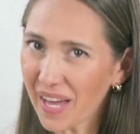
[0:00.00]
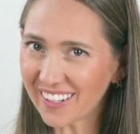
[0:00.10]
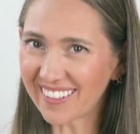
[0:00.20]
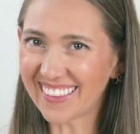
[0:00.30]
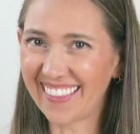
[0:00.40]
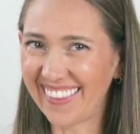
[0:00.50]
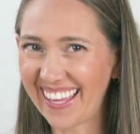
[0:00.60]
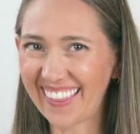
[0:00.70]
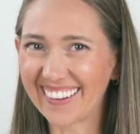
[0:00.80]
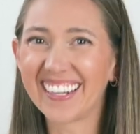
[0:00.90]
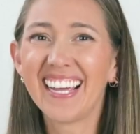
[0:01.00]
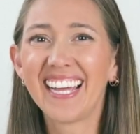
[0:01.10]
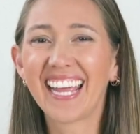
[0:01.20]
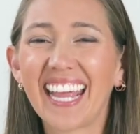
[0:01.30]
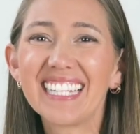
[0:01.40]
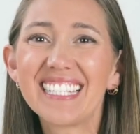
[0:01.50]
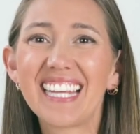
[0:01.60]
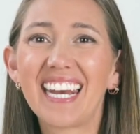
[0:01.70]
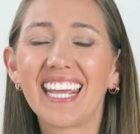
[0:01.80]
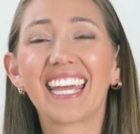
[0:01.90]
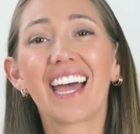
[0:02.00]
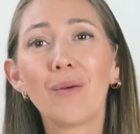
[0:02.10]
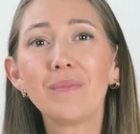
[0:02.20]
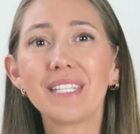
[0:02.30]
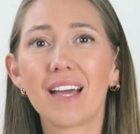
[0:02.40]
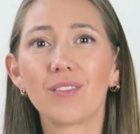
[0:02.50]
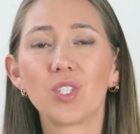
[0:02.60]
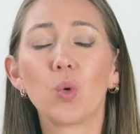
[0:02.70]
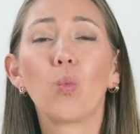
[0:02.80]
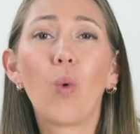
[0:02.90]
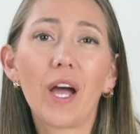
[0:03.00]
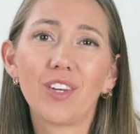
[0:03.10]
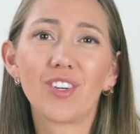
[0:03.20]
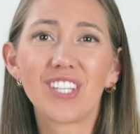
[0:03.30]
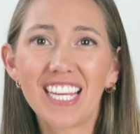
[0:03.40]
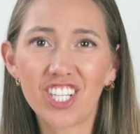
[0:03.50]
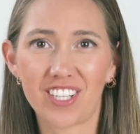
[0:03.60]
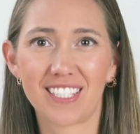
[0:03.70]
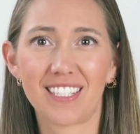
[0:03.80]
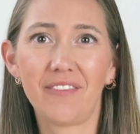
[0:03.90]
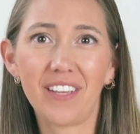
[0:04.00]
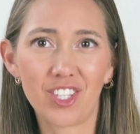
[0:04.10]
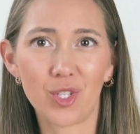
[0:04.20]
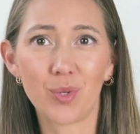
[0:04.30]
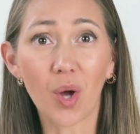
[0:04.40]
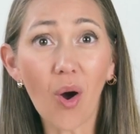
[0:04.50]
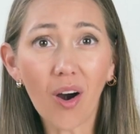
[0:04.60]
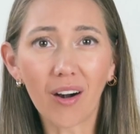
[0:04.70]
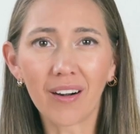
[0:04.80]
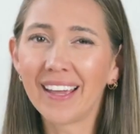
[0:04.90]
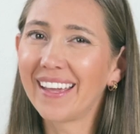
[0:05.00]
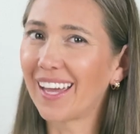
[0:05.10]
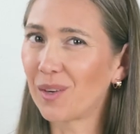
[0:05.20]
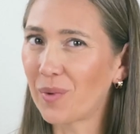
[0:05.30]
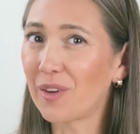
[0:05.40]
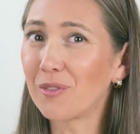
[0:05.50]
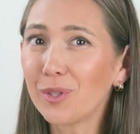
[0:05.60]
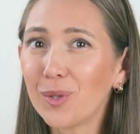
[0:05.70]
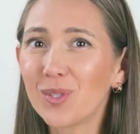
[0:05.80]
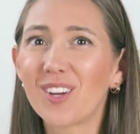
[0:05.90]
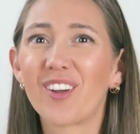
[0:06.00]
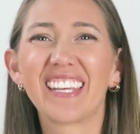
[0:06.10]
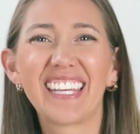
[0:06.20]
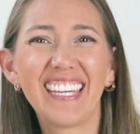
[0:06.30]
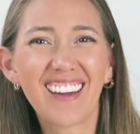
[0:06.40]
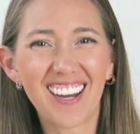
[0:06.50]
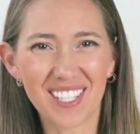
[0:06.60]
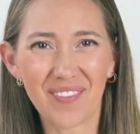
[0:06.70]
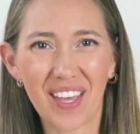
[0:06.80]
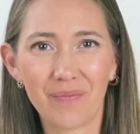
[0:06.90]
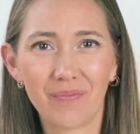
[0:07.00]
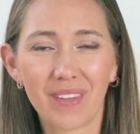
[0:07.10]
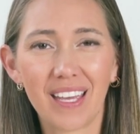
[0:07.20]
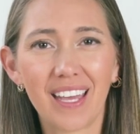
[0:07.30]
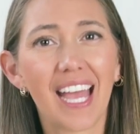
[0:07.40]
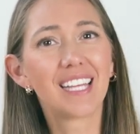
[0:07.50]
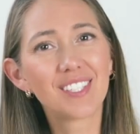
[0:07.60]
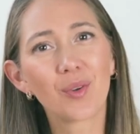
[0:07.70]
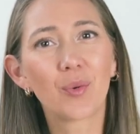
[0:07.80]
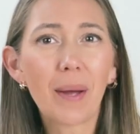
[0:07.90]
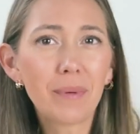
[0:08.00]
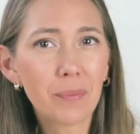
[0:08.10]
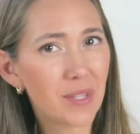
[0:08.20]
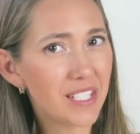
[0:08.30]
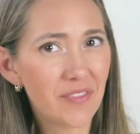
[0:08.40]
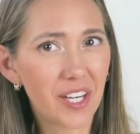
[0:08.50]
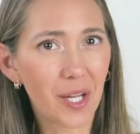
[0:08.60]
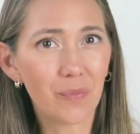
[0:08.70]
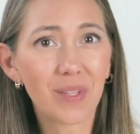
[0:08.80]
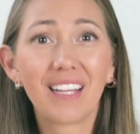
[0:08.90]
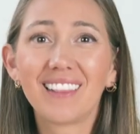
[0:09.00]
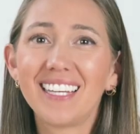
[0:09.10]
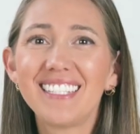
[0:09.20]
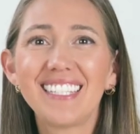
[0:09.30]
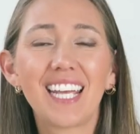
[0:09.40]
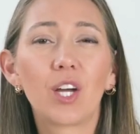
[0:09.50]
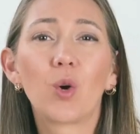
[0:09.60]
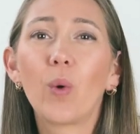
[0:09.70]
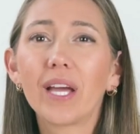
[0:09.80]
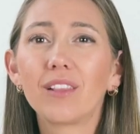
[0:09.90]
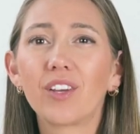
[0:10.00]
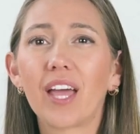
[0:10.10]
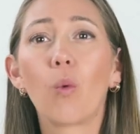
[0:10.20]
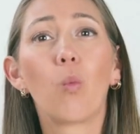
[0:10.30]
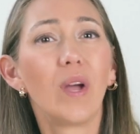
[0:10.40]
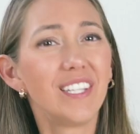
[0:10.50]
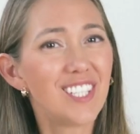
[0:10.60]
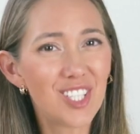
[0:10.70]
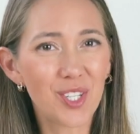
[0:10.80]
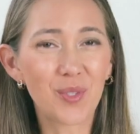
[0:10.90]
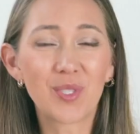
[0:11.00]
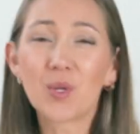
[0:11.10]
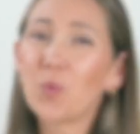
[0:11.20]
better than the other. Instead, it comes down to what your digestive issues are and whether foods are the key cause of them. And so to wrap up this video, let's take a quick look at when to choose